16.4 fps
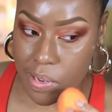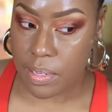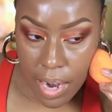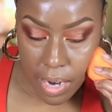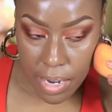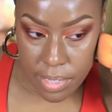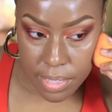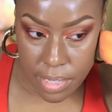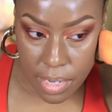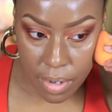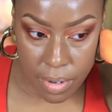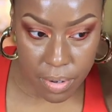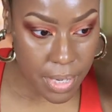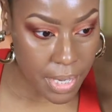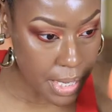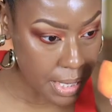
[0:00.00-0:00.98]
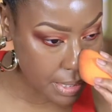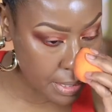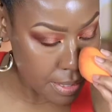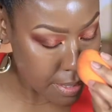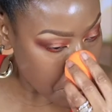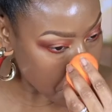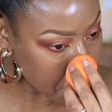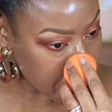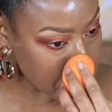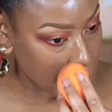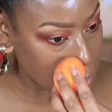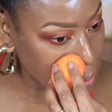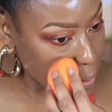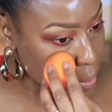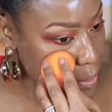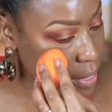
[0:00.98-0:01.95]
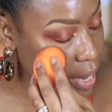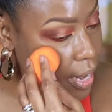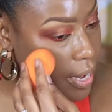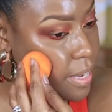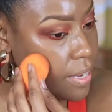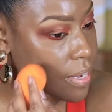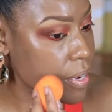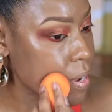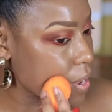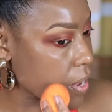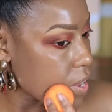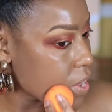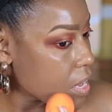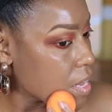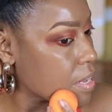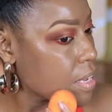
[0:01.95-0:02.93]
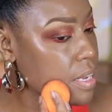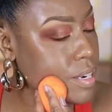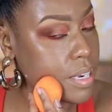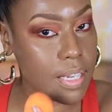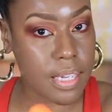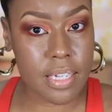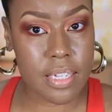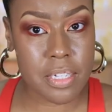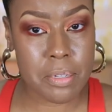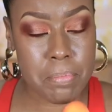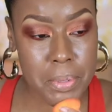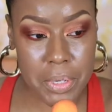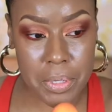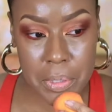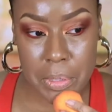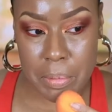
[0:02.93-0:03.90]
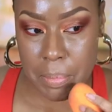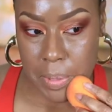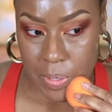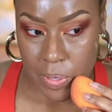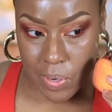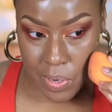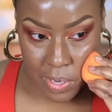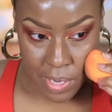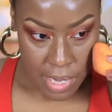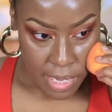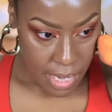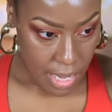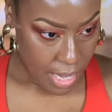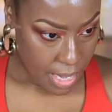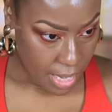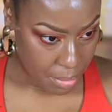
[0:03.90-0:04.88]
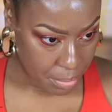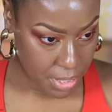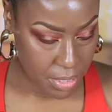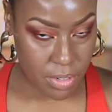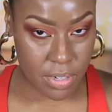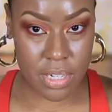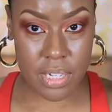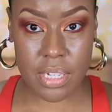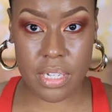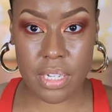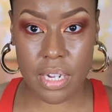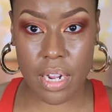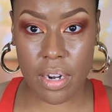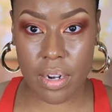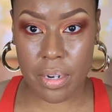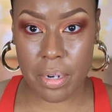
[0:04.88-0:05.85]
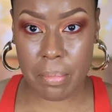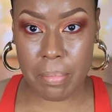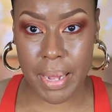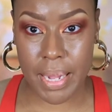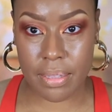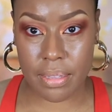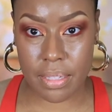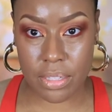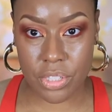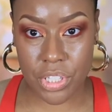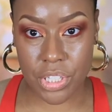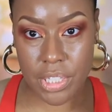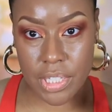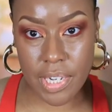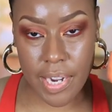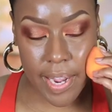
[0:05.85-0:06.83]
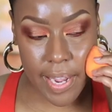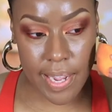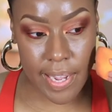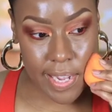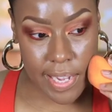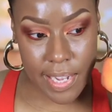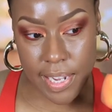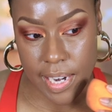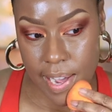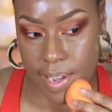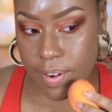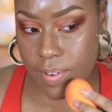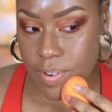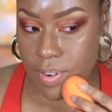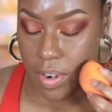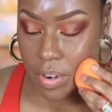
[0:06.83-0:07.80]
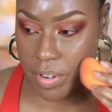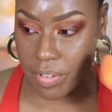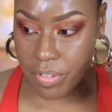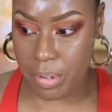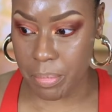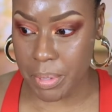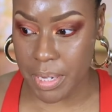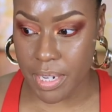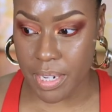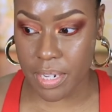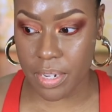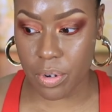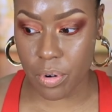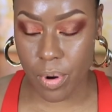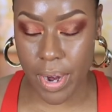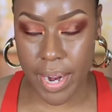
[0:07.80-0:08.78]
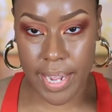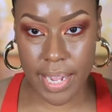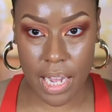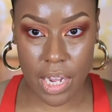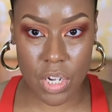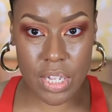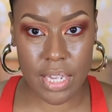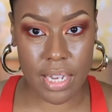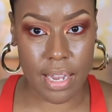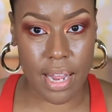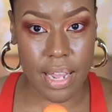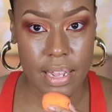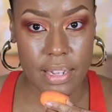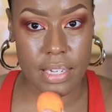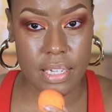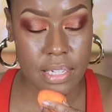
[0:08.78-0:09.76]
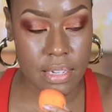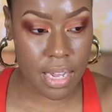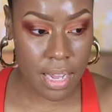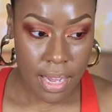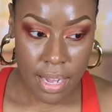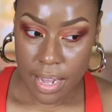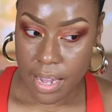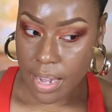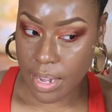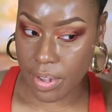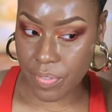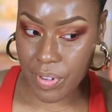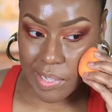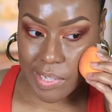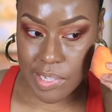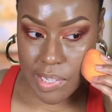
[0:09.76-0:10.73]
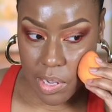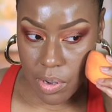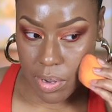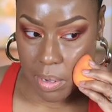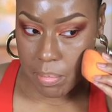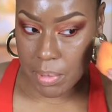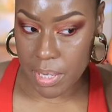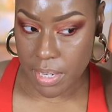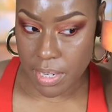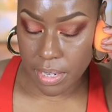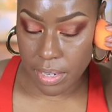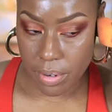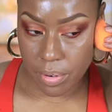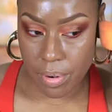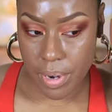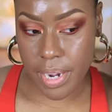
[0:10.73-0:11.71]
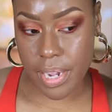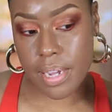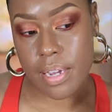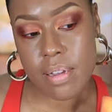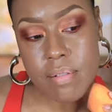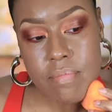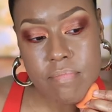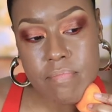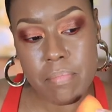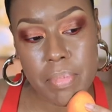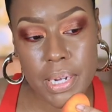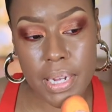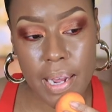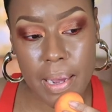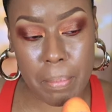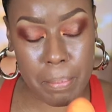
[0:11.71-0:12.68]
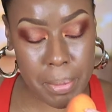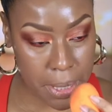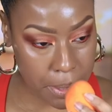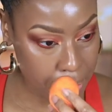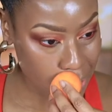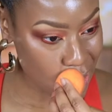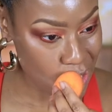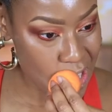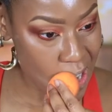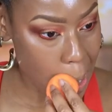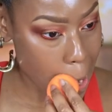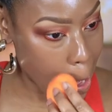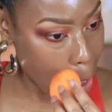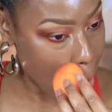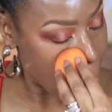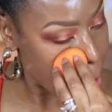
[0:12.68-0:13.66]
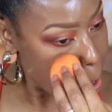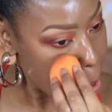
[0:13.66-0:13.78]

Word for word: All right, so it, it's looking like it is buildable. I'm a little concerned about the shade. I don't know if I'm looking gray. Under the lights, I feel as though I'm looking gray, but I'll be able to tell